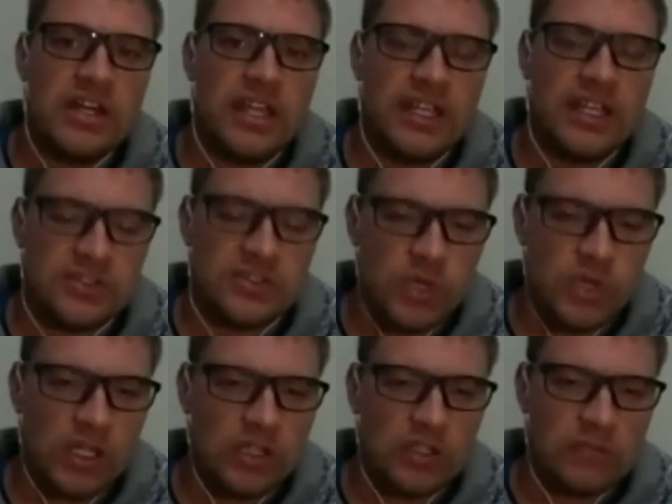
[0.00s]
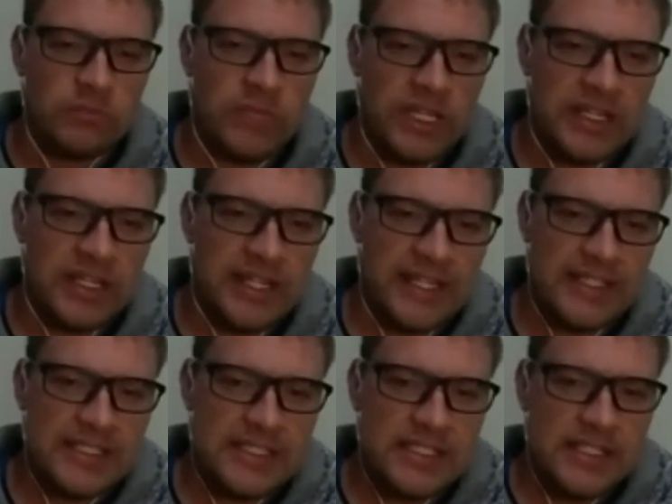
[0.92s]
It dwelled on me that
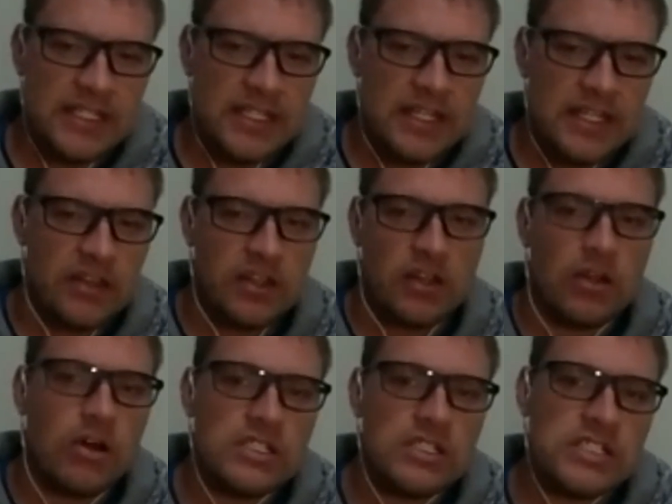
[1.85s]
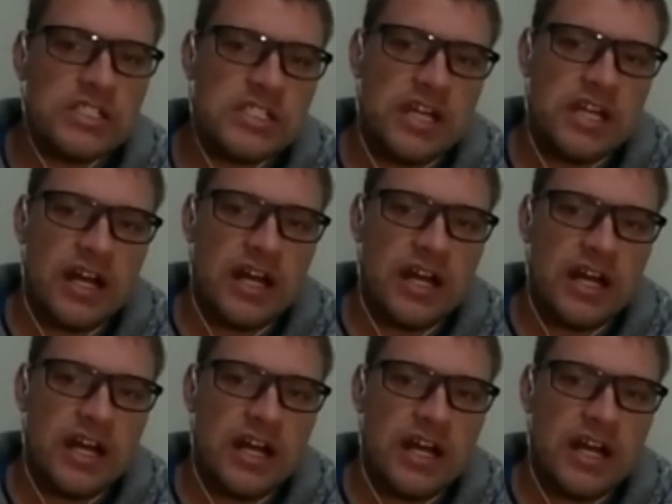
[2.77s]
the last
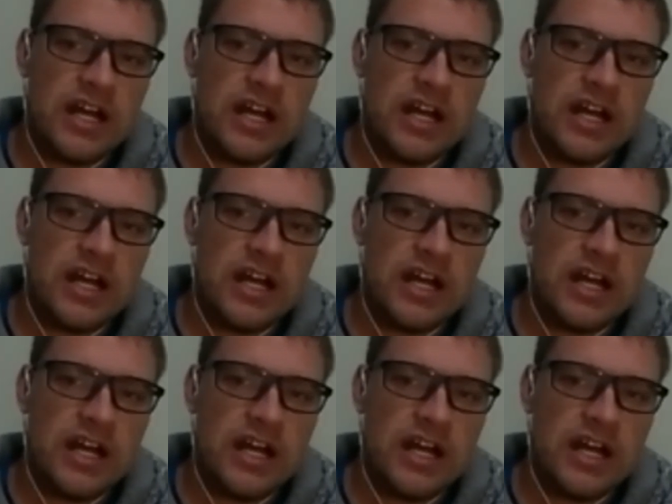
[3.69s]
time